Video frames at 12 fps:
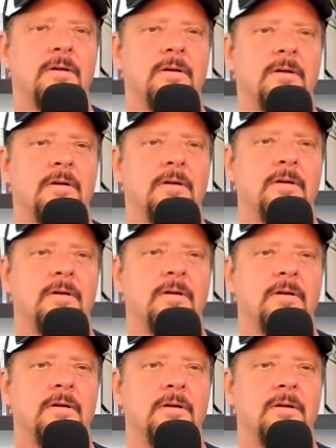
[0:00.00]

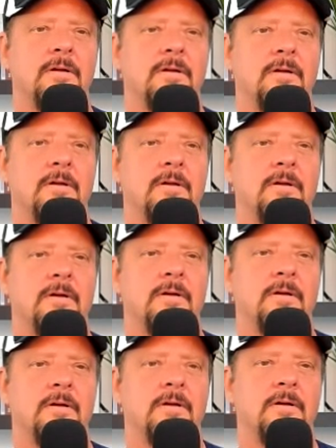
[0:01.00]

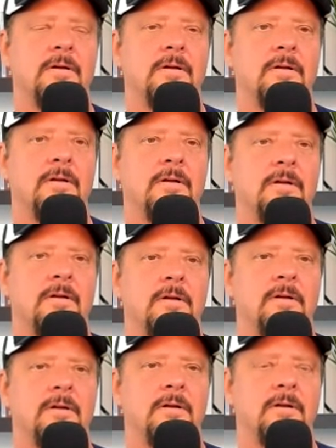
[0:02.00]

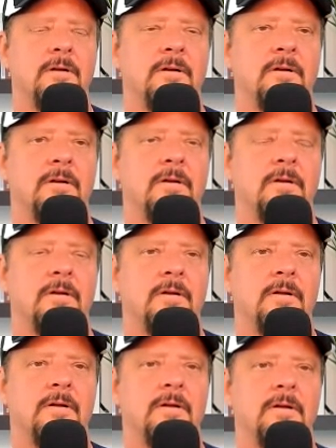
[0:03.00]

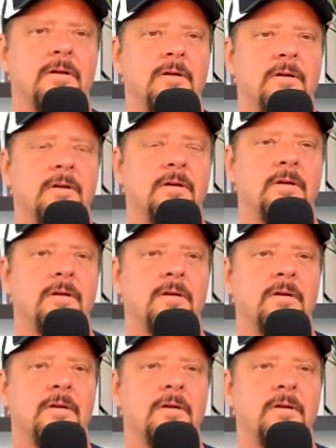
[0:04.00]

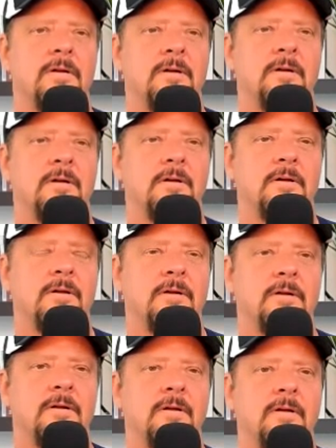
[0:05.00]

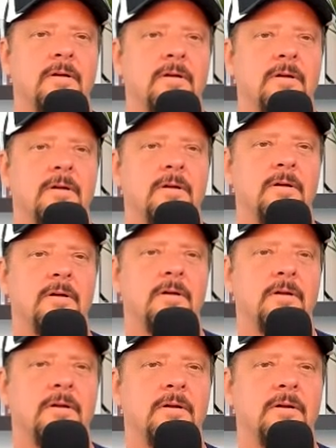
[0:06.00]

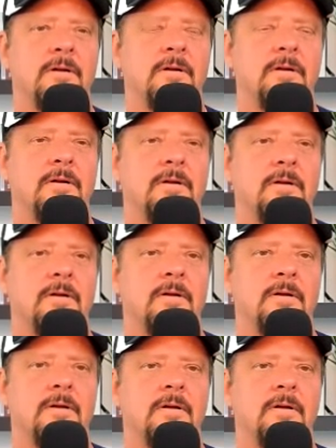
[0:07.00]
No words are spoken by the person on screen.